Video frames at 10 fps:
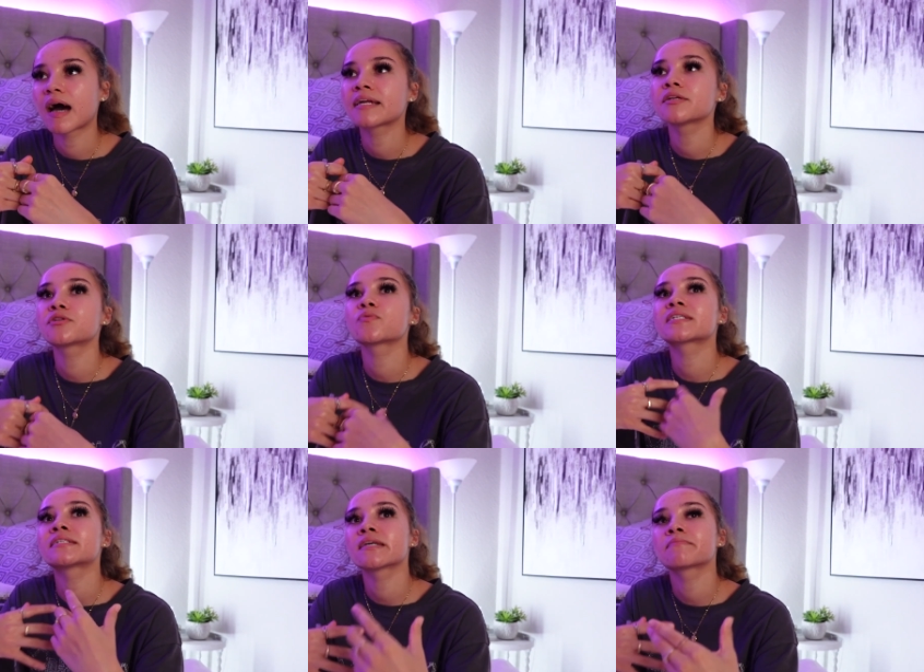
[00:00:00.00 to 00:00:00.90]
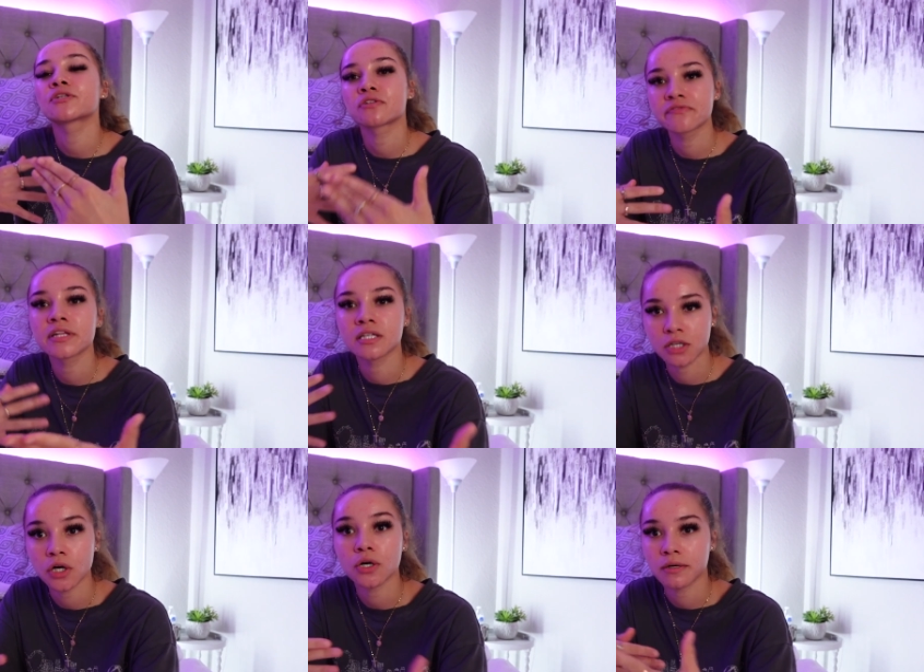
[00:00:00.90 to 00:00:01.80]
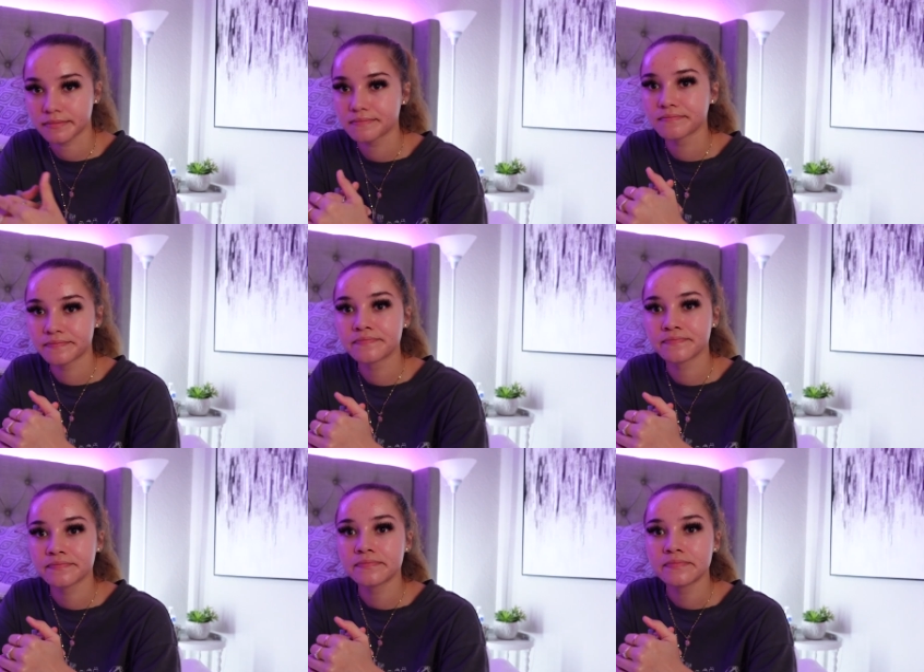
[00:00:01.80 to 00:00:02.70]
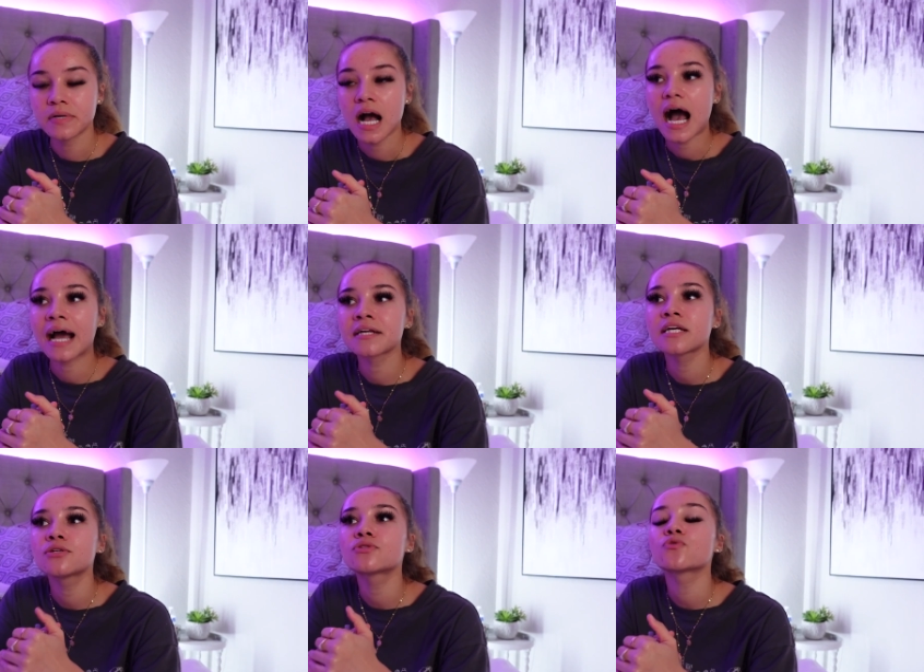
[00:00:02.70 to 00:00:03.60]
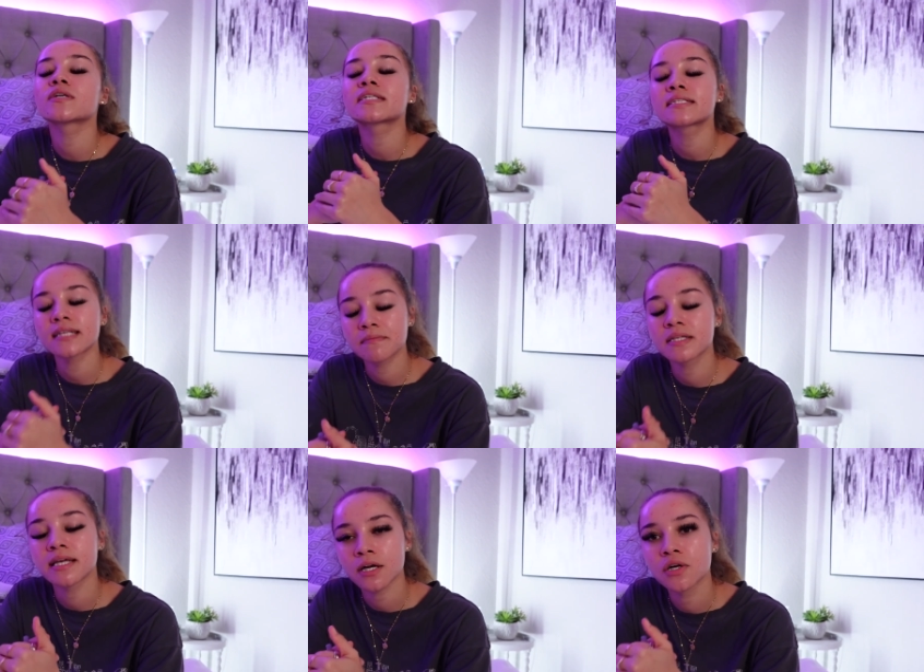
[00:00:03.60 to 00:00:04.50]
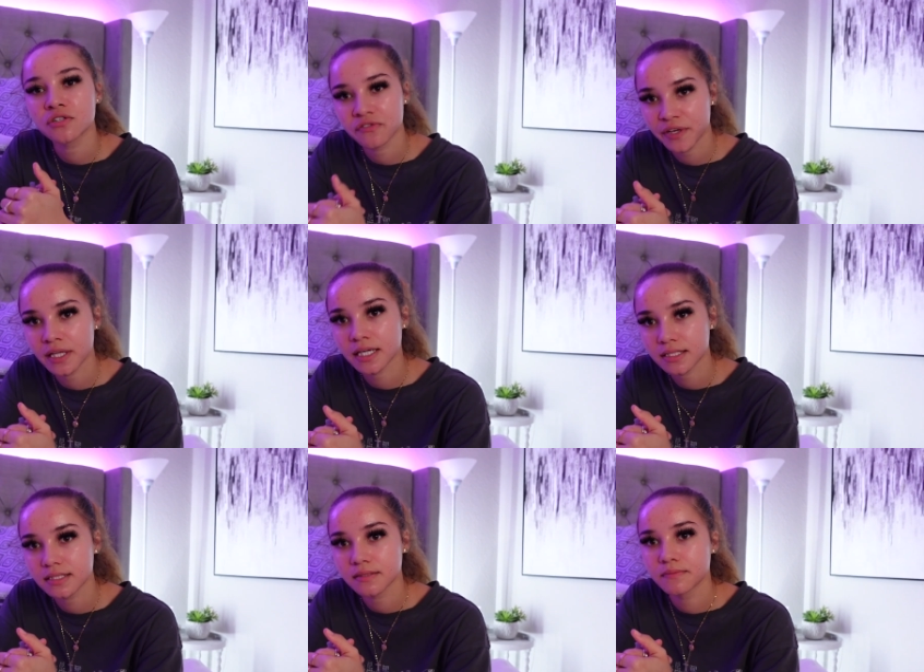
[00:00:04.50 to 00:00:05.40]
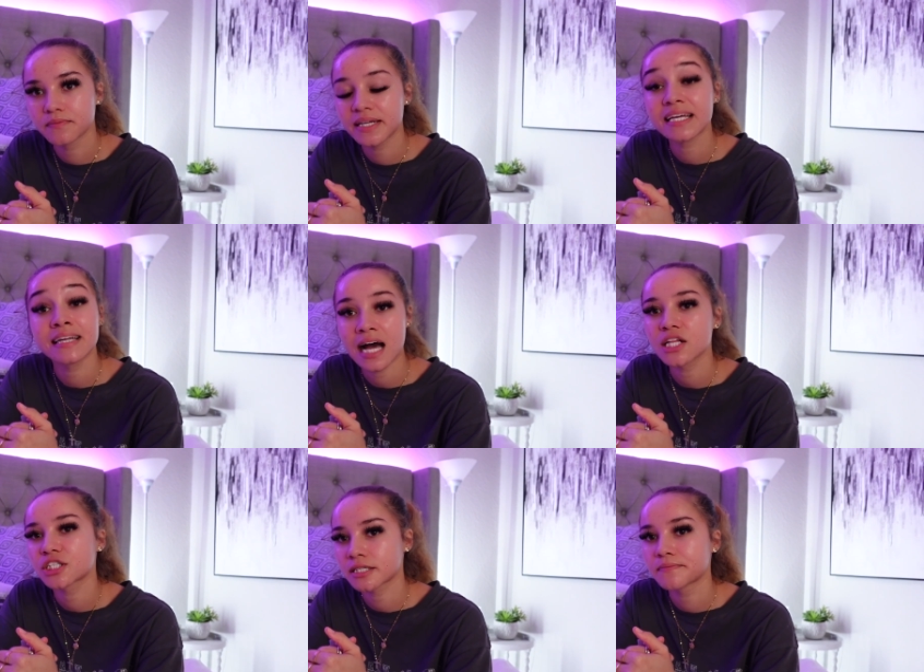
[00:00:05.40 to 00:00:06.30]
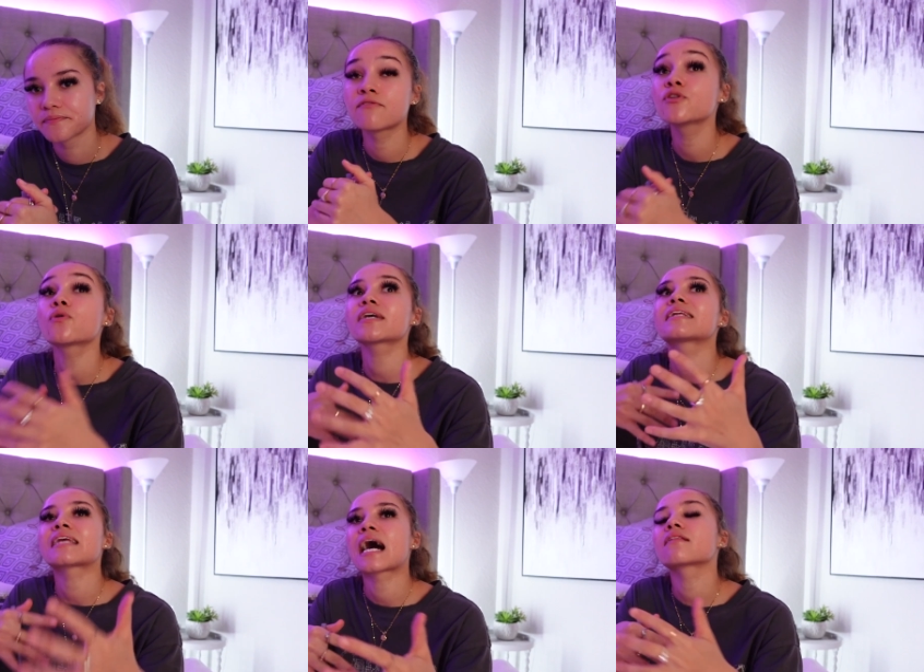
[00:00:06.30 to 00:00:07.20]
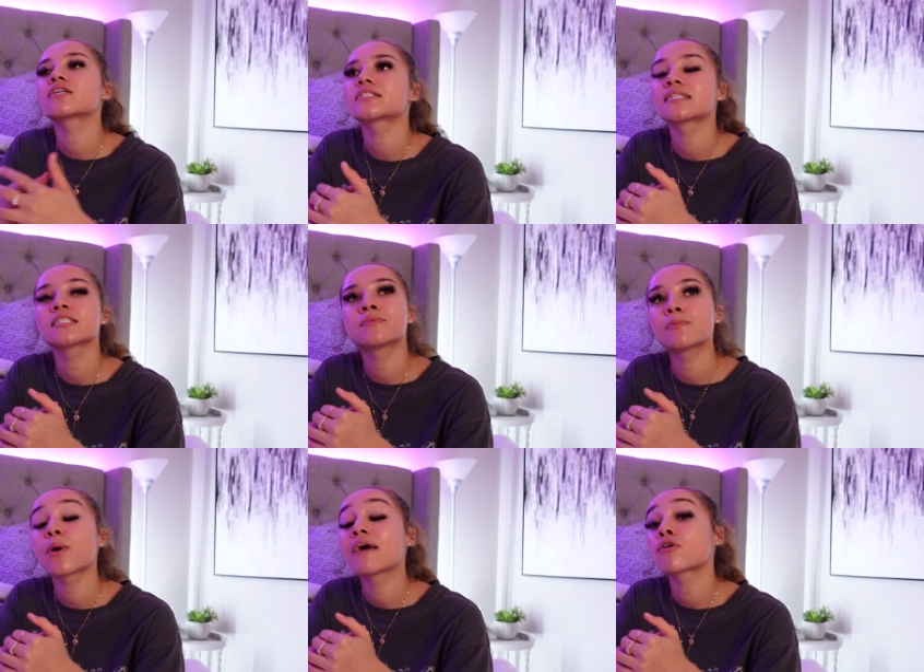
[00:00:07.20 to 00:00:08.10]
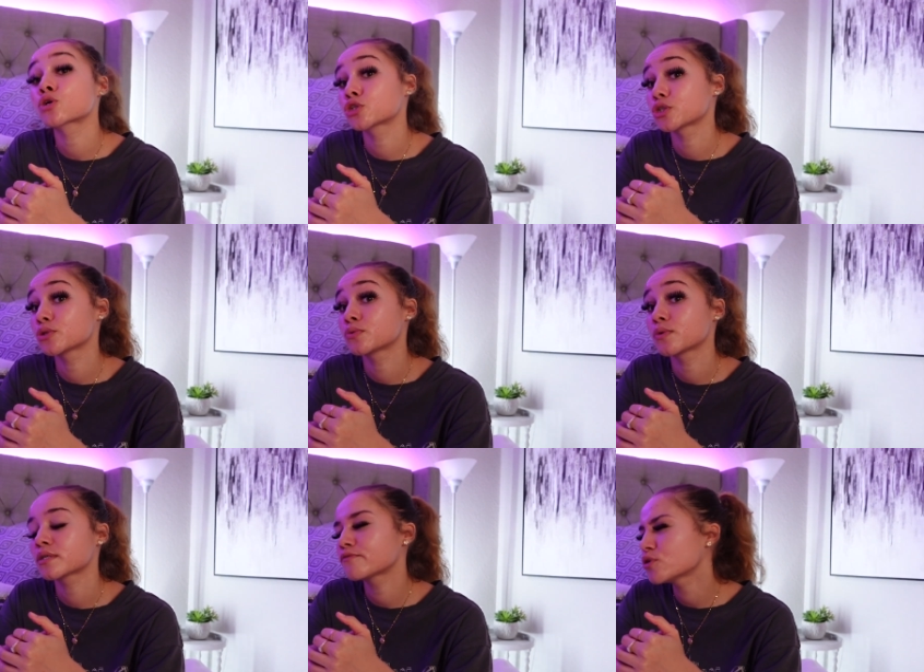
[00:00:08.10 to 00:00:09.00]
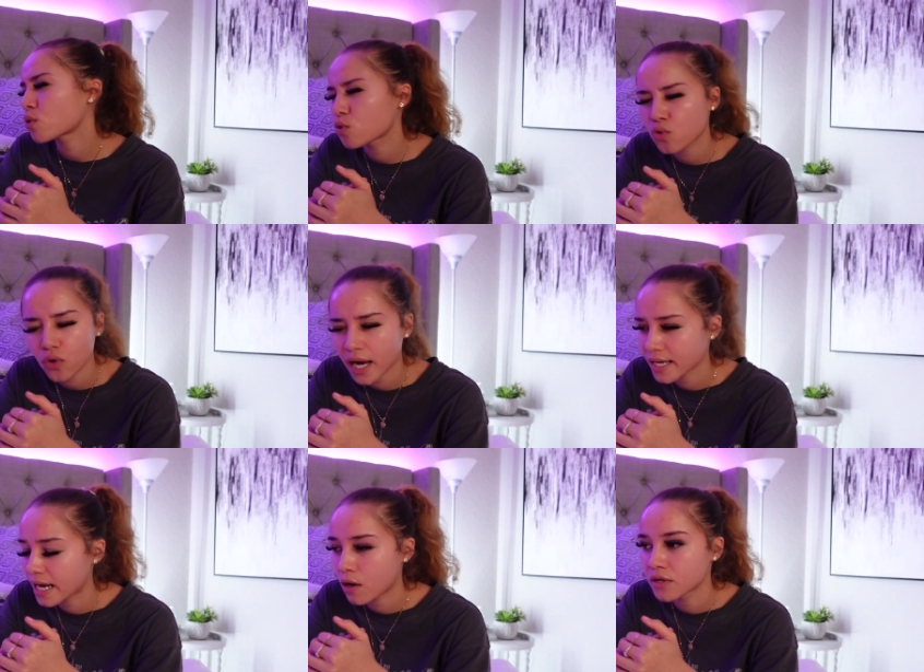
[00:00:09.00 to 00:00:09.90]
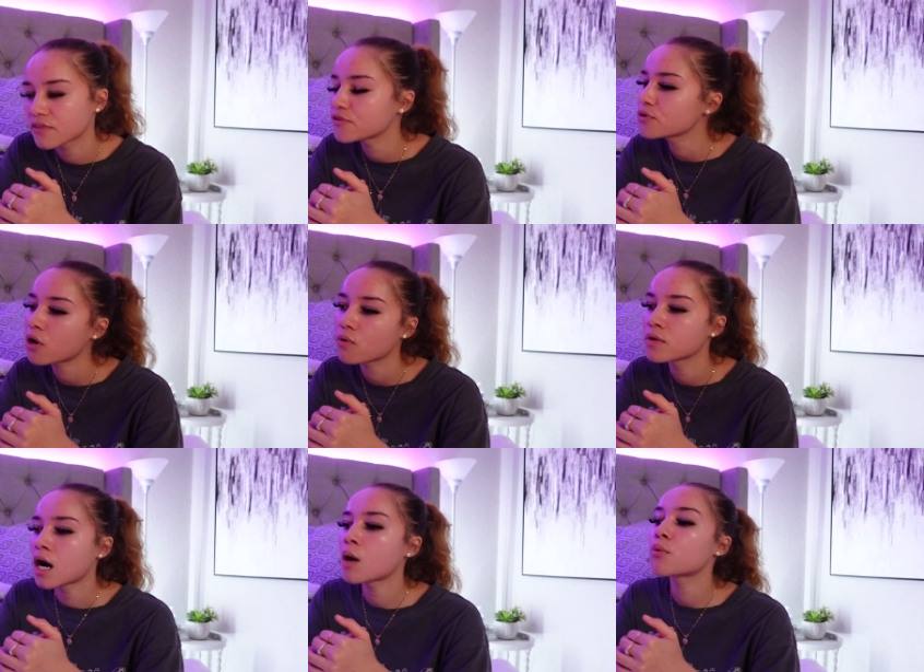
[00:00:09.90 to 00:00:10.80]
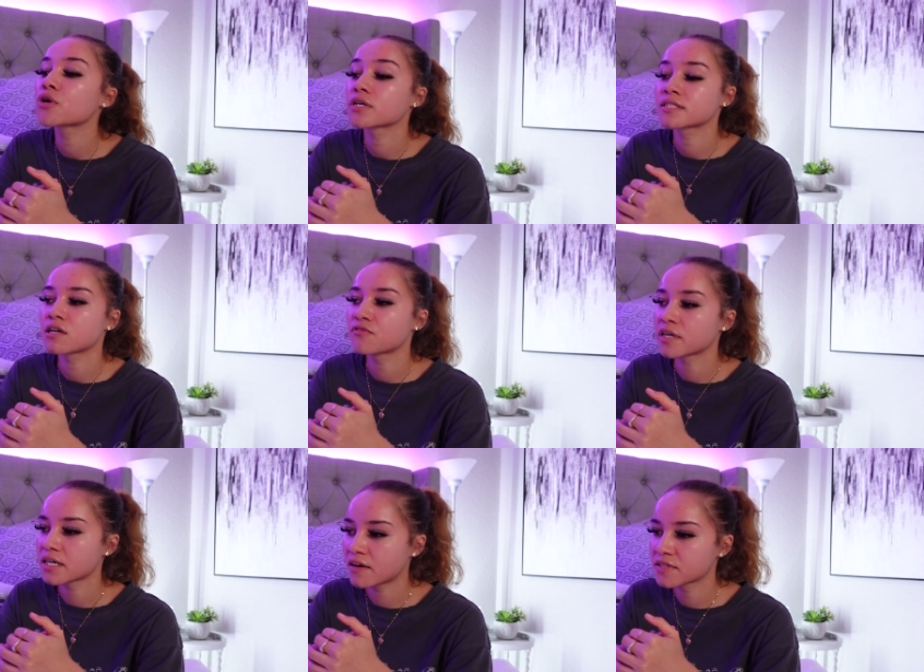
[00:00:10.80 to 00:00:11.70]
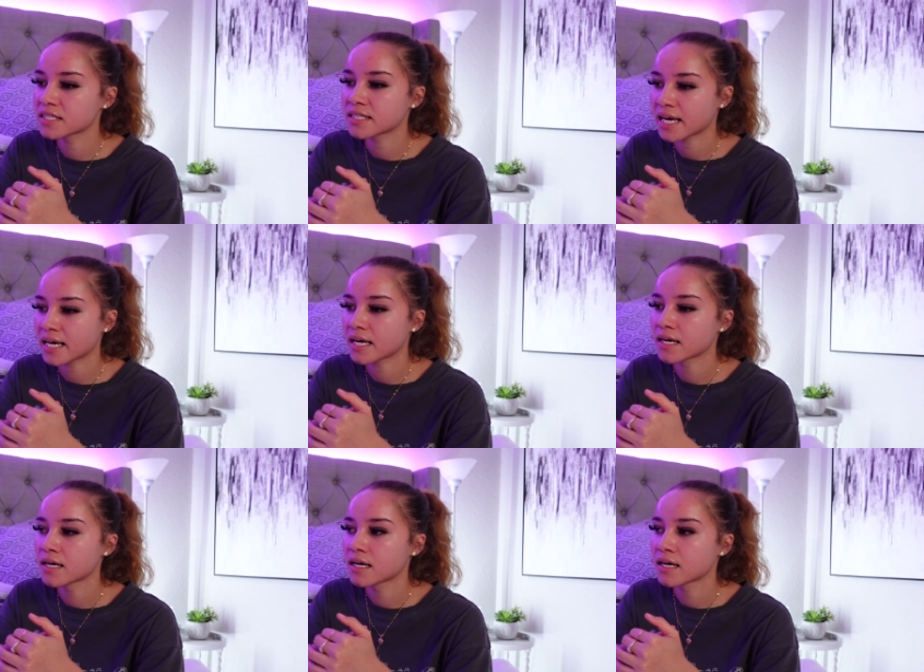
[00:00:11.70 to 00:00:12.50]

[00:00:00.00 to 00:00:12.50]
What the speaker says: need you to accept that your feelings are hurt. I need you to accept that they hurt your feelings and acknowledge it. If you don't acknowledge that these people have hurt you, and if you don't cry it out, and if you don't humble yourself enough to say,